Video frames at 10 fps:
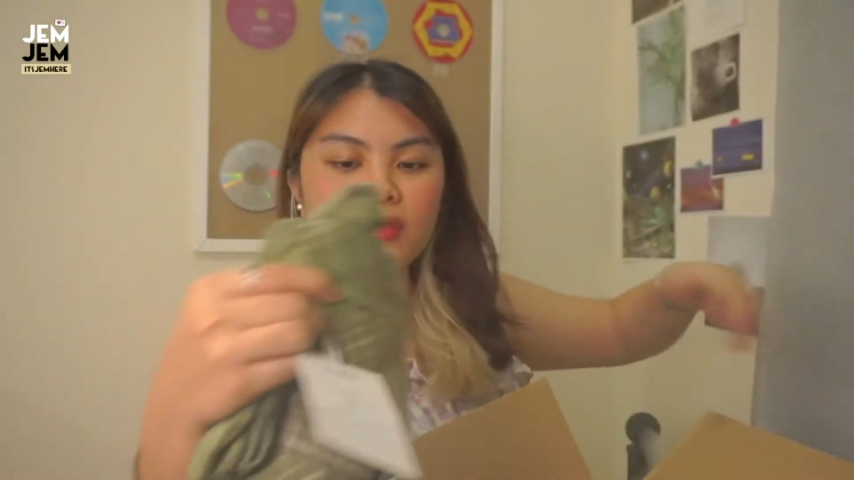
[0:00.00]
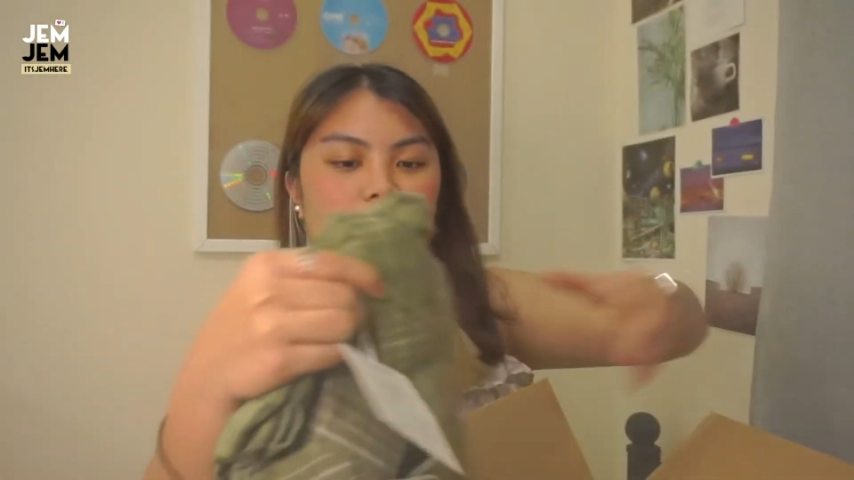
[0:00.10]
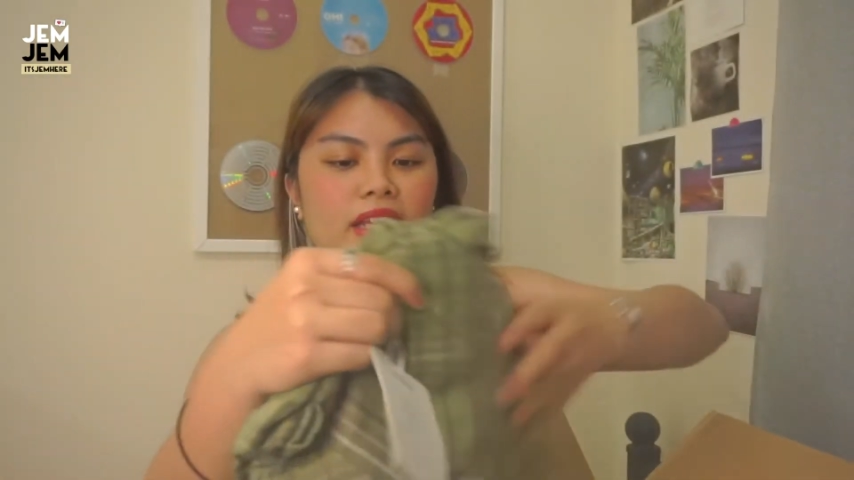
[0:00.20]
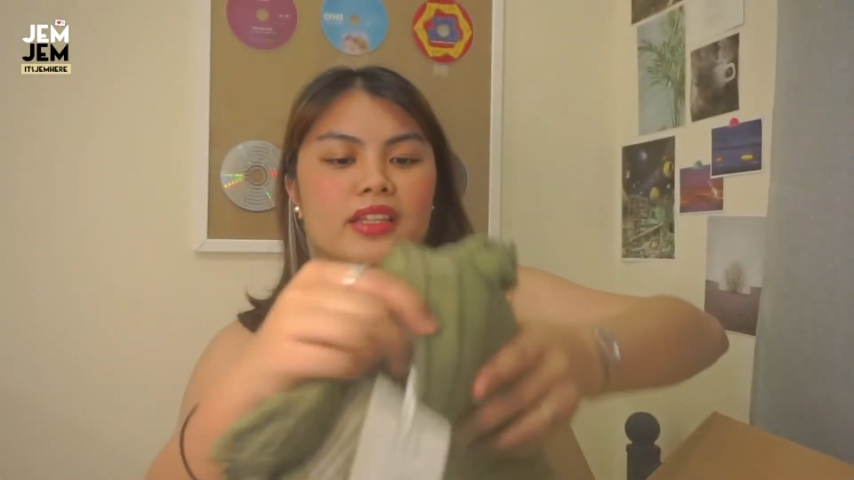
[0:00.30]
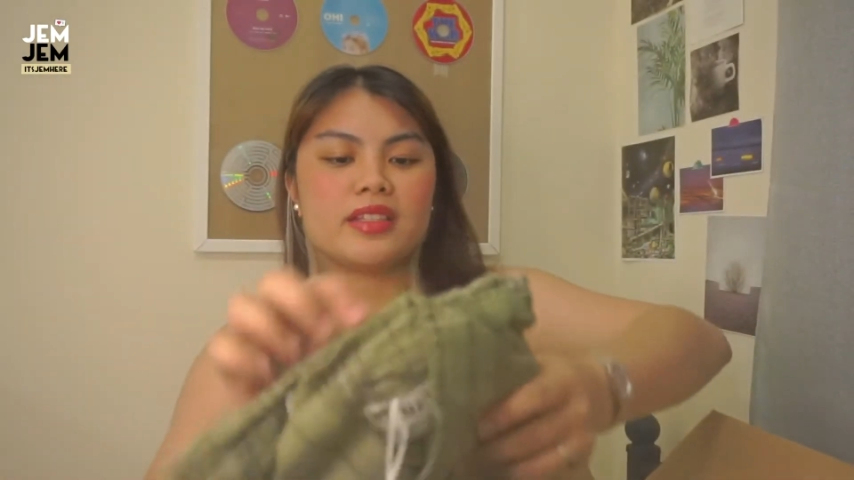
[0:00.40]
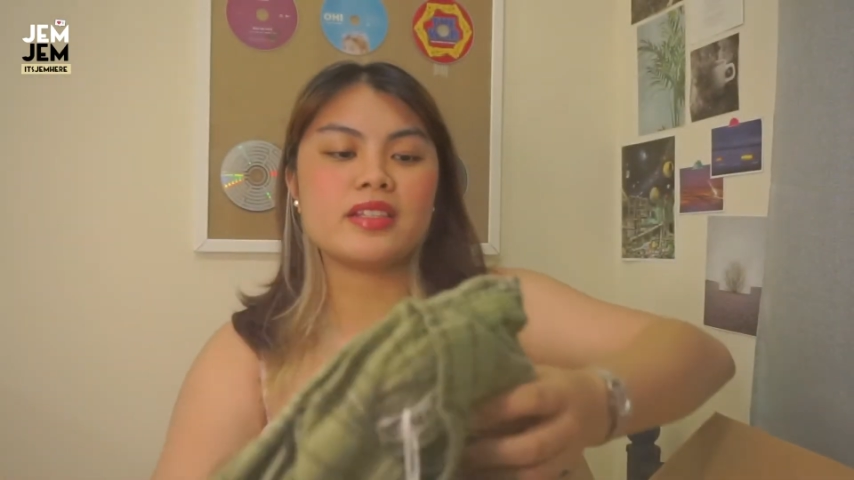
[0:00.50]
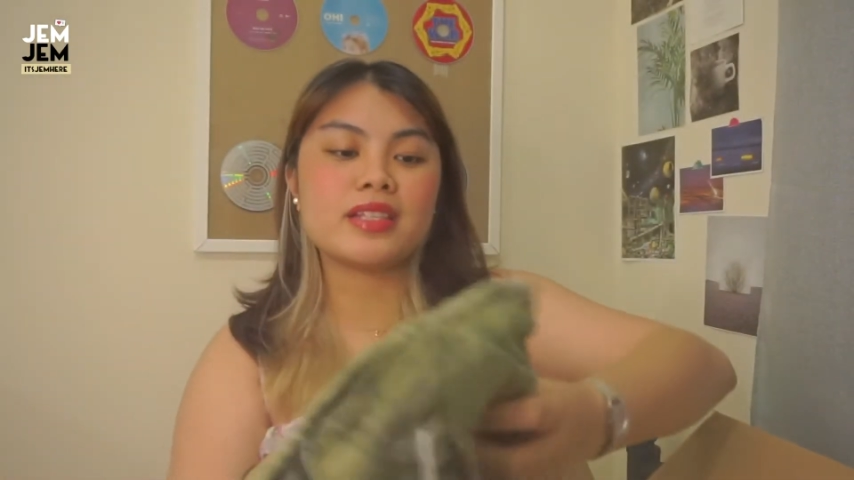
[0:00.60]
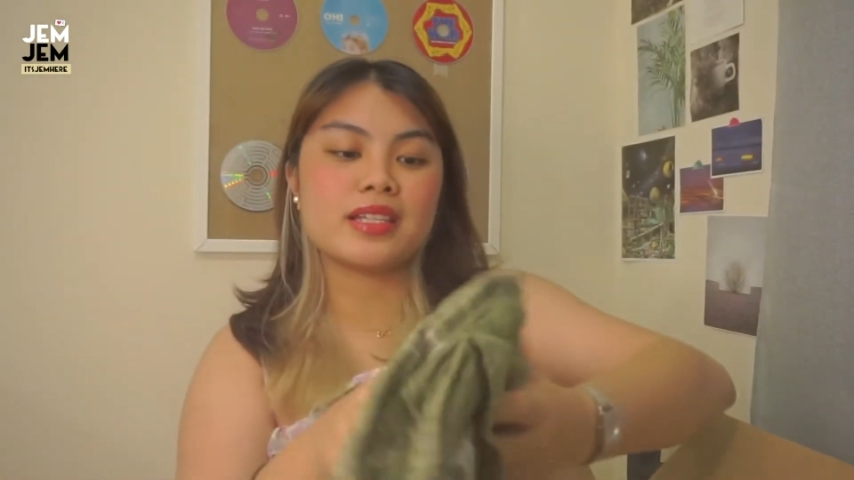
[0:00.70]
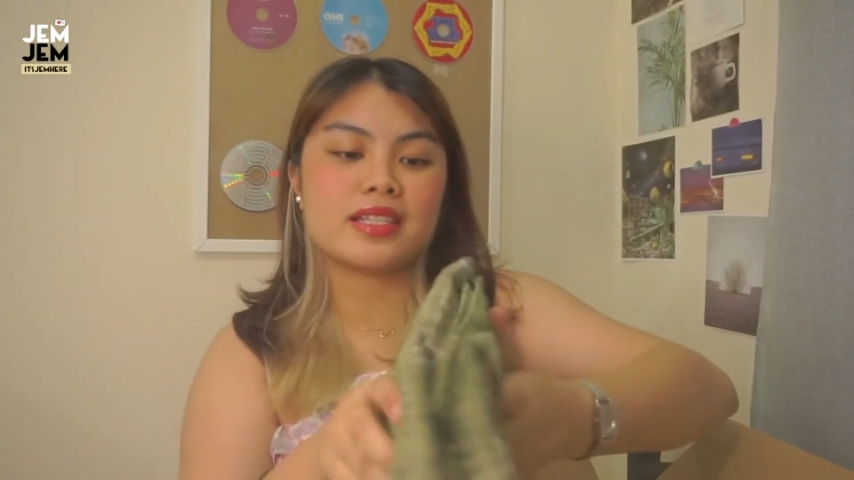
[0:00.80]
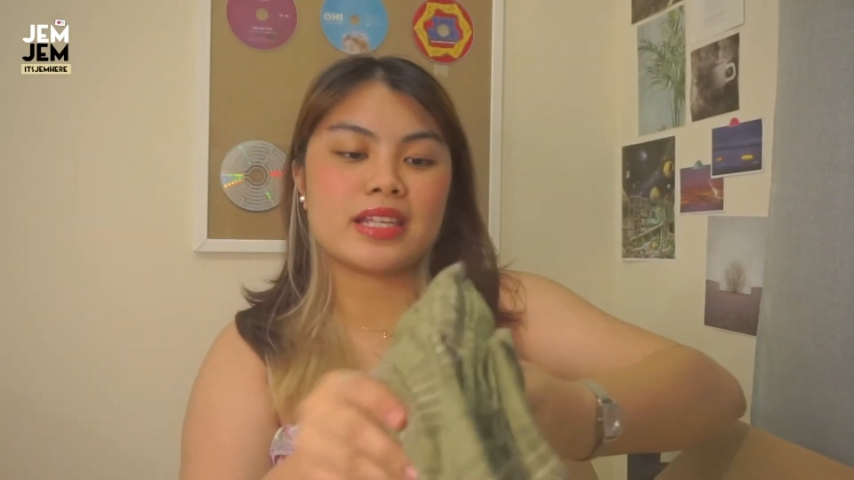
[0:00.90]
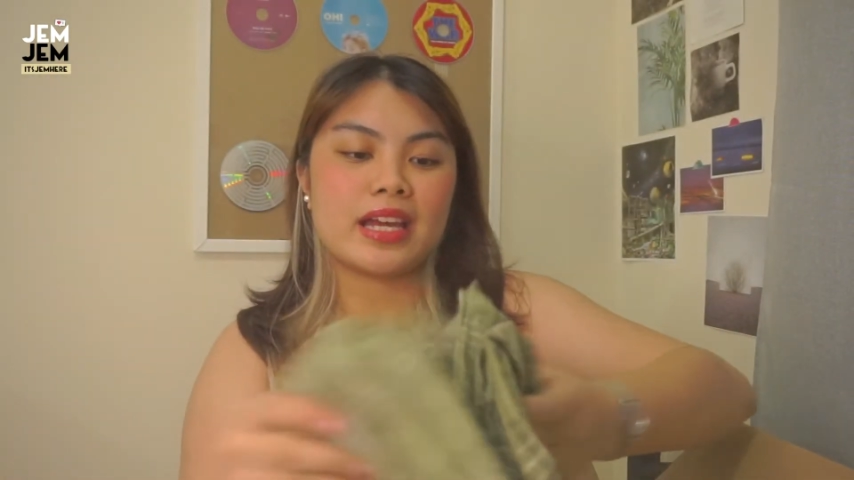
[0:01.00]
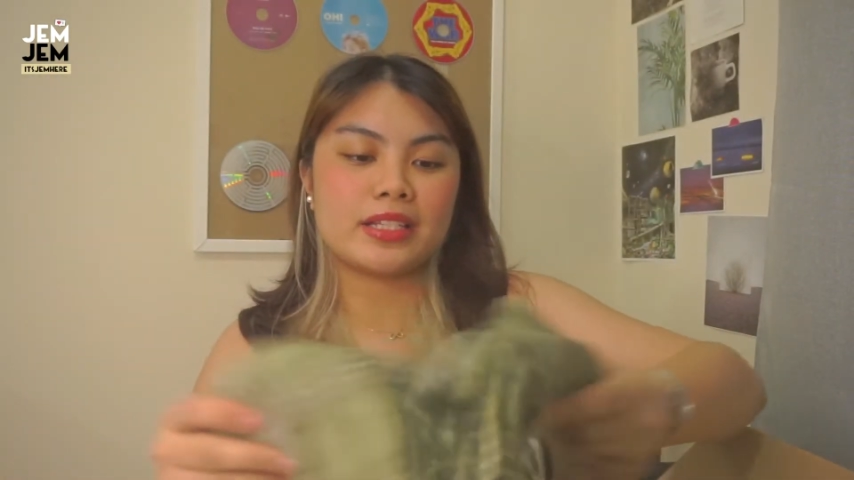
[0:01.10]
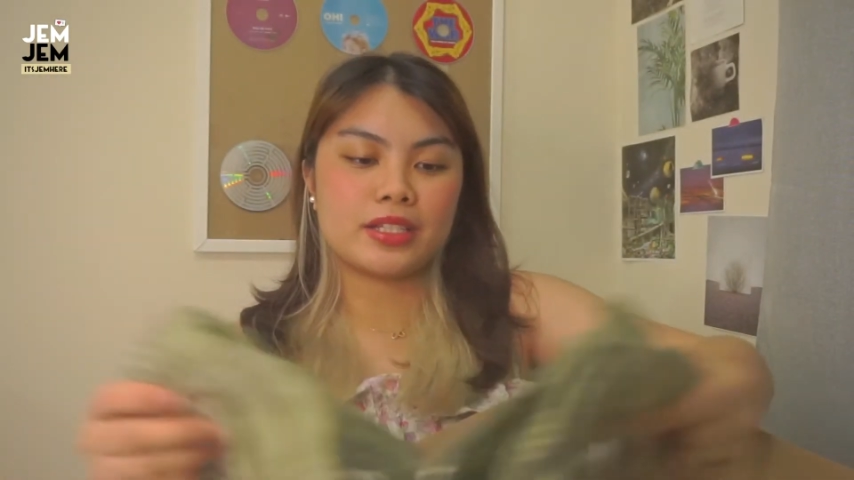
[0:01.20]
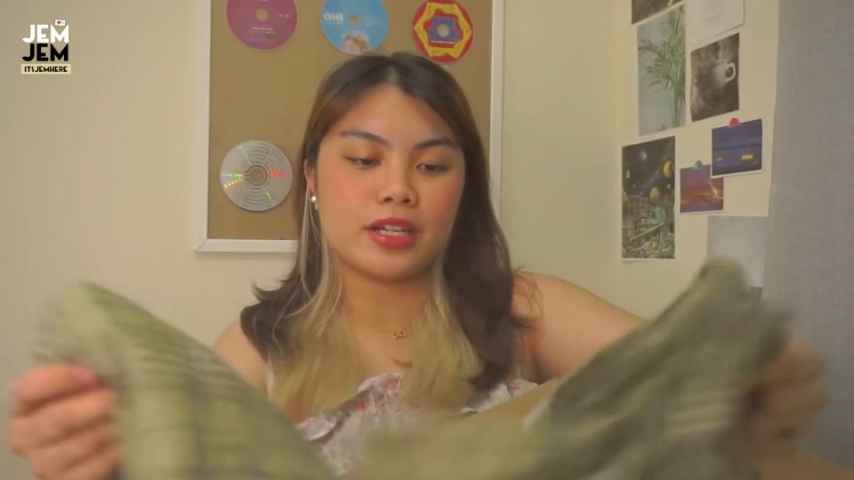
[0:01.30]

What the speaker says: and this is a set